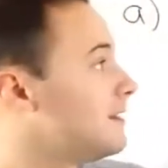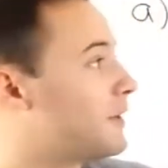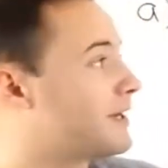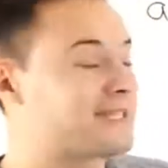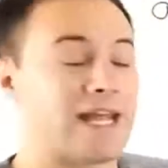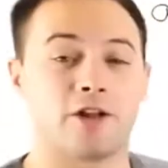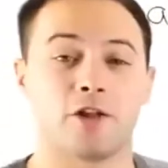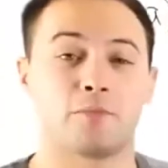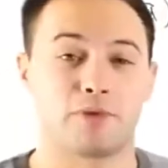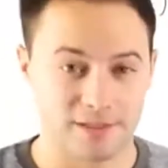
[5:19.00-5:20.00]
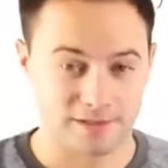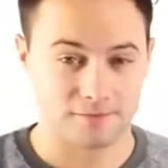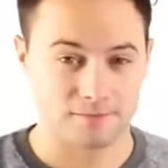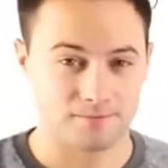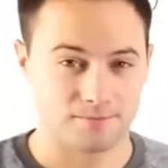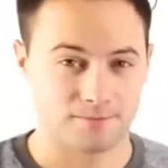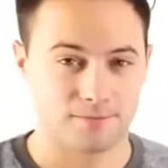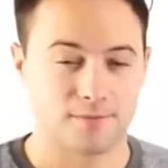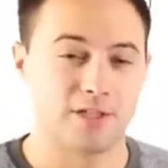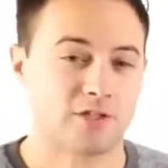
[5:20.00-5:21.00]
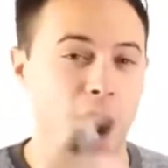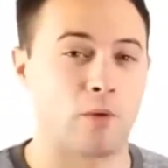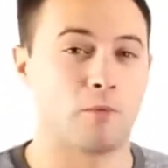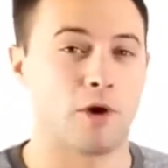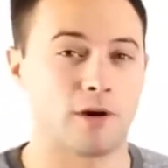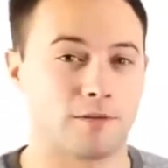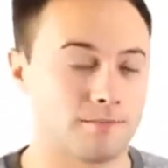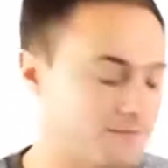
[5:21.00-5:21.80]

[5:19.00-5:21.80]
the rectangular prism. Let's try one more.